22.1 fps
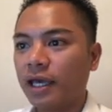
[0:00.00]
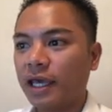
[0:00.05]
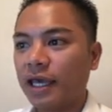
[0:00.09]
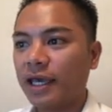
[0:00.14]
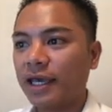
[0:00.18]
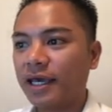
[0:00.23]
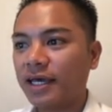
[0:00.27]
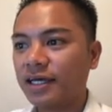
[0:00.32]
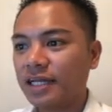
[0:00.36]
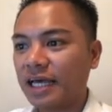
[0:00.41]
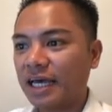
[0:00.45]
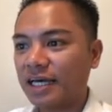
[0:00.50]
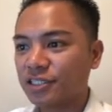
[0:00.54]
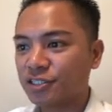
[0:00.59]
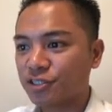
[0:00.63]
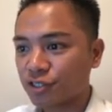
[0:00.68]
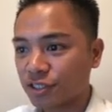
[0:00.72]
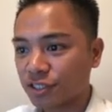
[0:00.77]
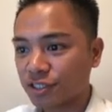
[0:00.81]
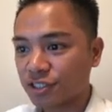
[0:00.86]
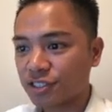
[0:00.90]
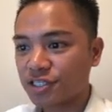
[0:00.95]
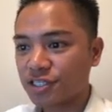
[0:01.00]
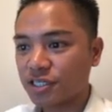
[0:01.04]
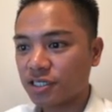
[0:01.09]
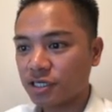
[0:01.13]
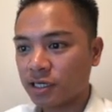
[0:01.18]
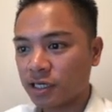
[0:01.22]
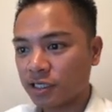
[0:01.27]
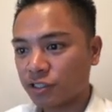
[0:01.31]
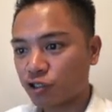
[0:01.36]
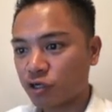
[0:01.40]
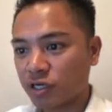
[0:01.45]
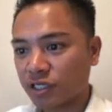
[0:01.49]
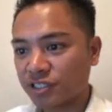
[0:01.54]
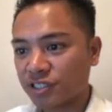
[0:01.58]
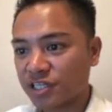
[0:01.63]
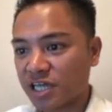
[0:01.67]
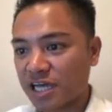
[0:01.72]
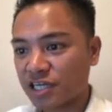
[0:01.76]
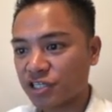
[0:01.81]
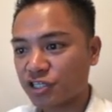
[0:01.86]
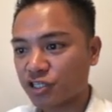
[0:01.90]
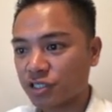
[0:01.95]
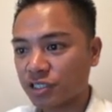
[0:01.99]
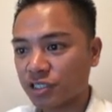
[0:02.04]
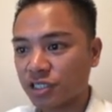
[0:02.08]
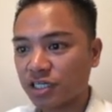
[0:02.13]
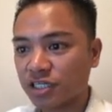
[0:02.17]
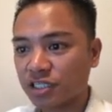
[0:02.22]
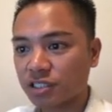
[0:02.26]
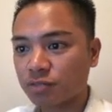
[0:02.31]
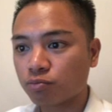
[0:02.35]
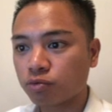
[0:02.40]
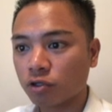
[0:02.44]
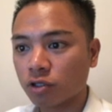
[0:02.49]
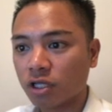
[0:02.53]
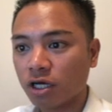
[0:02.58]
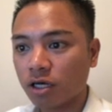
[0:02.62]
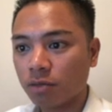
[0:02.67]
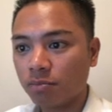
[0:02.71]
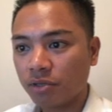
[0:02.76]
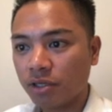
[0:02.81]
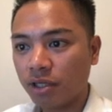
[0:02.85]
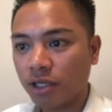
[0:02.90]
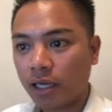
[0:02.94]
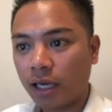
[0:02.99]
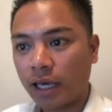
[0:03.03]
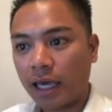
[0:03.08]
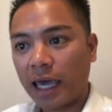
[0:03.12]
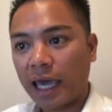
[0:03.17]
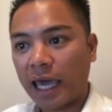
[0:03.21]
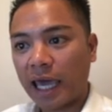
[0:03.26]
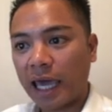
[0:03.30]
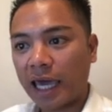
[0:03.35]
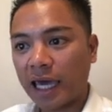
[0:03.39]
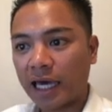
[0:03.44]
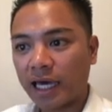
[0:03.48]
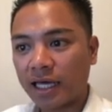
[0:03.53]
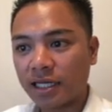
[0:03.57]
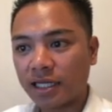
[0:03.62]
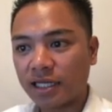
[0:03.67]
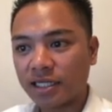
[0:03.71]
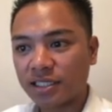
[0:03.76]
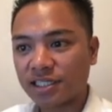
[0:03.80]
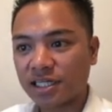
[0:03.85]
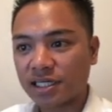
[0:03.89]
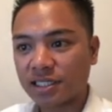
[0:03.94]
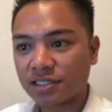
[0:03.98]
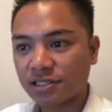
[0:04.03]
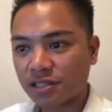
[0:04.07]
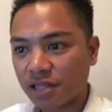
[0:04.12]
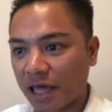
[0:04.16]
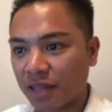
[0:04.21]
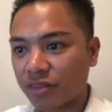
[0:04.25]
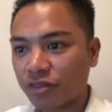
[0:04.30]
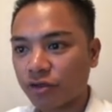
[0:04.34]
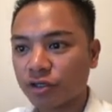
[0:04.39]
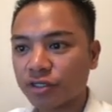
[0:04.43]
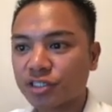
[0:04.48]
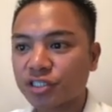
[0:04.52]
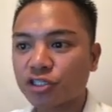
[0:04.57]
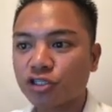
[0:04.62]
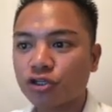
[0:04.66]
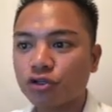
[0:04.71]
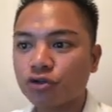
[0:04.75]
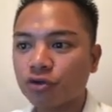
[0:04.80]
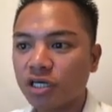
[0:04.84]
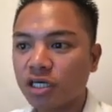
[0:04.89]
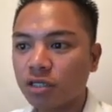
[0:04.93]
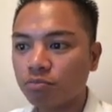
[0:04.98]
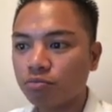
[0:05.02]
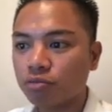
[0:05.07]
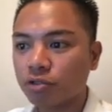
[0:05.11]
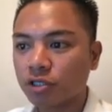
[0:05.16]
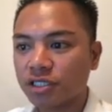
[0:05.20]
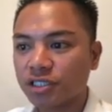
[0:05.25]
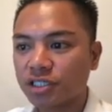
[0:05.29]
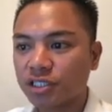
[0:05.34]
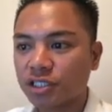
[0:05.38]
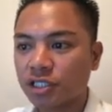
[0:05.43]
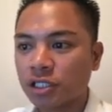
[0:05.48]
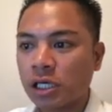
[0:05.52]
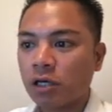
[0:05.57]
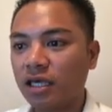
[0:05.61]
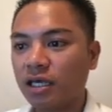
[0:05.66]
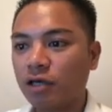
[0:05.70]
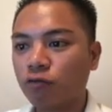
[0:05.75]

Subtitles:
And as you can see, a transaction does pull up and it says that there's two inputs,